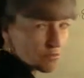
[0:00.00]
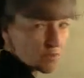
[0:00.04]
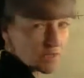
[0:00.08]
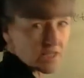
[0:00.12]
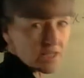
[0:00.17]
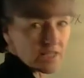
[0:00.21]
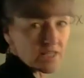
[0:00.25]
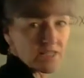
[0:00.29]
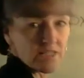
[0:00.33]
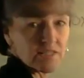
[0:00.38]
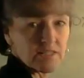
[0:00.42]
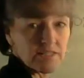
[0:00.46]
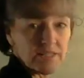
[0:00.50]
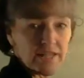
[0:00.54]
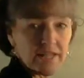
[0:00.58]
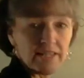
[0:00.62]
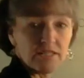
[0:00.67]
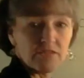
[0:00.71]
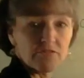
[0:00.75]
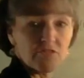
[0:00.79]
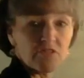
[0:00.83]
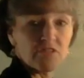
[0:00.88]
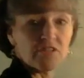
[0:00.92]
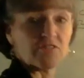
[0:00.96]
me
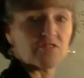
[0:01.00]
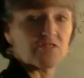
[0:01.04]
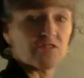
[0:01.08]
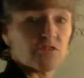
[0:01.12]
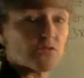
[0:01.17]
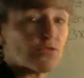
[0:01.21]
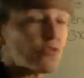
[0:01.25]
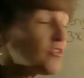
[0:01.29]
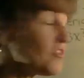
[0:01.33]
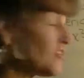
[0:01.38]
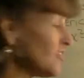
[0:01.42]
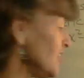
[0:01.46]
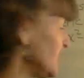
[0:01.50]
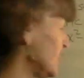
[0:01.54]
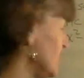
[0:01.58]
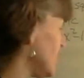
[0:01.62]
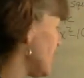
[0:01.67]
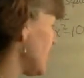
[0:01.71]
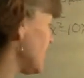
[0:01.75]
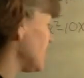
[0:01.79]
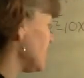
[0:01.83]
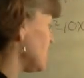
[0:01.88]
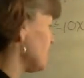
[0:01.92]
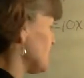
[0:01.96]
negative 10. So
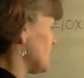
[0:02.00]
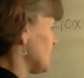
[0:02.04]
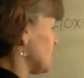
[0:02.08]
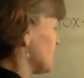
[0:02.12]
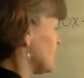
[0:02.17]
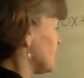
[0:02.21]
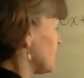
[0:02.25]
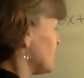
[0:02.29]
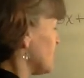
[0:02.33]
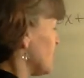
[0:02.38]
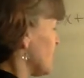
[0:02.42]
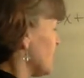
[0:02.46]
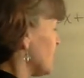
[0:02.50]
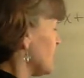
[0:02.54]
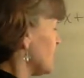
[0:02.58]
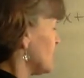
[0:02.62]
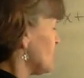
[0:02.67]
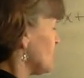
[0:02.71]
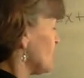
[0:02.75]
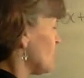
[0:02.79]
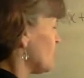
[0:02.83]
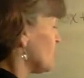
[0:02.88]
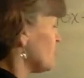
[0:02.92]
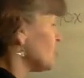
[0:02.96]
negative 6 and negative
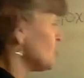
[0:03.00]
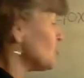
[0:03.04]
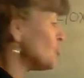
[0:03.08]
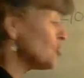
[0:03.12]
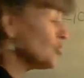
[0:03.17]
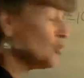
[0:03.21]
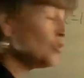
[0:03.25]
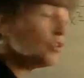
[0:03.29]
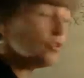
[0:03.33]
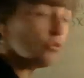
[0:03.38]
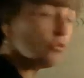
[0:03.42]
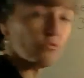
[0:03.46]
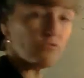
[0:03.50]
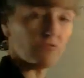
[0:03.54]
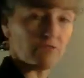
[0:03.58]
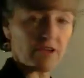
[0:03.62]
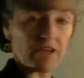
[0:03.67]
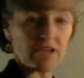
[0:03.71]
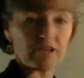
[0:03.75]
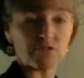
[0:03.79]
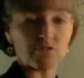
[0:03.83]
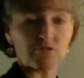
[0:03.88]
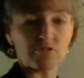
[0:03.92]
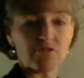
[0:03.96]
4 are the two
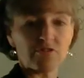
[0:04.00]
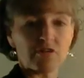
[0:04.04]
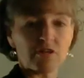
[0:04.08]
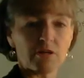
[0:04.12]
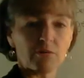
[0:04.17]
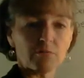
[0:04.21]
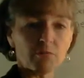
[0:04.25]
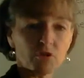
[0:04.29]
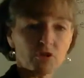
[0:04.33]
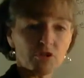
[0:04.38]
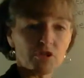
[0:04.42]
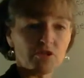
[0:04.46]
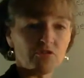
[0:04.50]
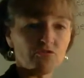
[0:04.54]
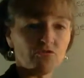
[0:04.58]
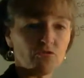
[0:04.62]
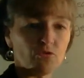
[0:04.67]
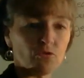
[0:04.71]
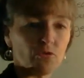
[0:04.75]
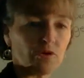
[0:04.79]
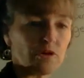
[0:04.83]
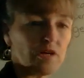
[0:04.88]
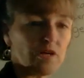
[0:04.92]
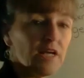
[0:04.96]
factors that I'm looking
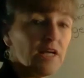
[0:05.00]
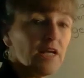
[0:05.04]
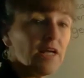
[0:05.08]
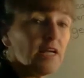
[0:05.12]
for.